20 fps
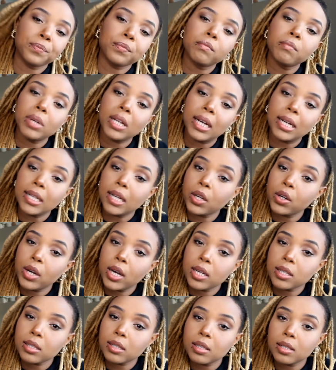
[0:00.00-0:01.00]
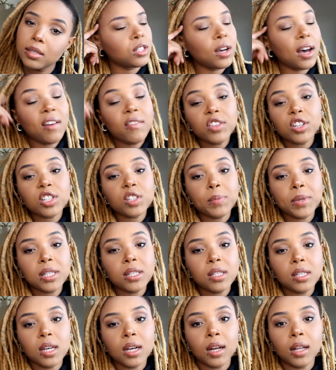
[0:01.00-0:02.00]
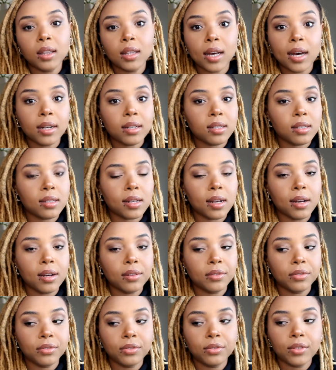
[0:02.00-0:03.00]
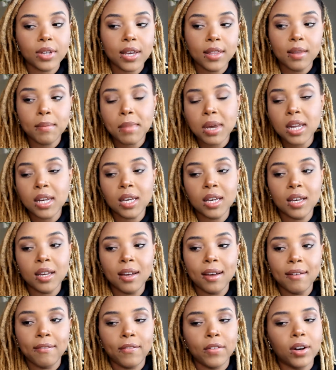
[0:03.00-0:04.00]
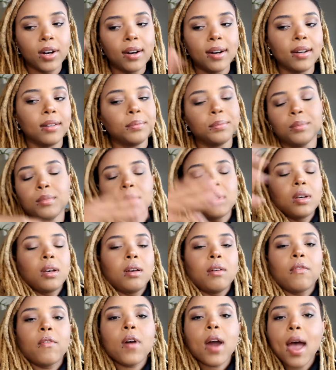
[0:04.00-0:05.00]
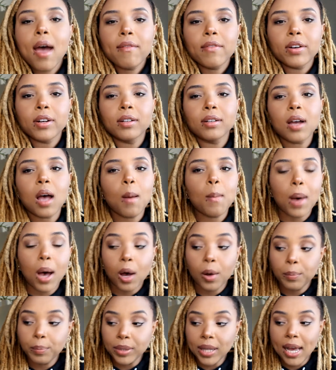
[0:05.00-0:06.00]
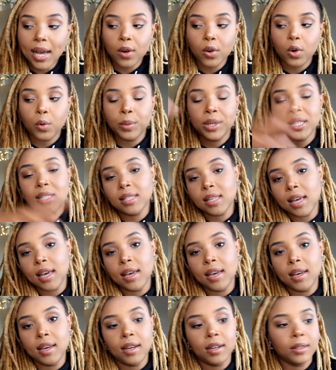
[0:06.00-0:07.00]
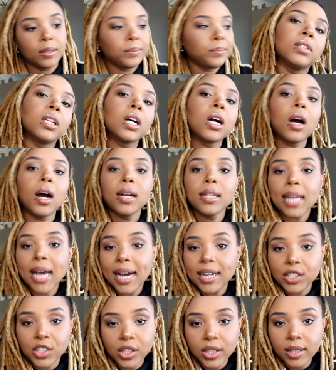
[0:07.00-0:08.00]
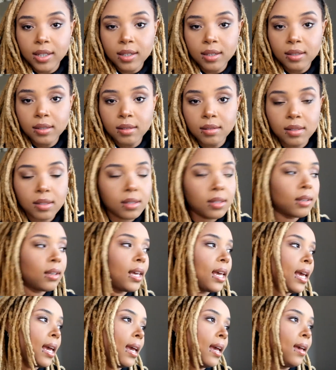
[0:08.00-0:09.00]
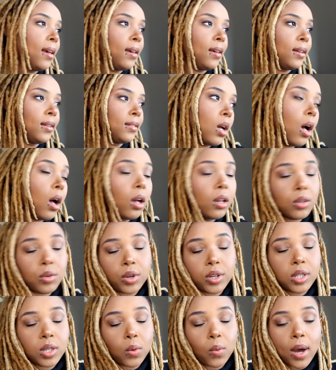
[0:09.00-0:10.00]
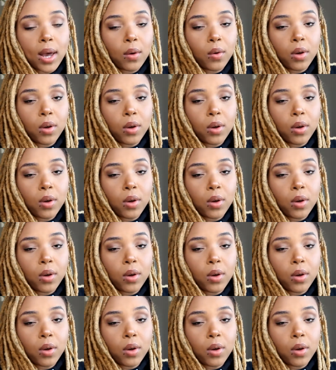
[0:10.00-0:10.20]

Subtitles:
But I digress. So I've just been seeing a lot of stuff in the media for forever about black women saying the Kardashians and all sorts of white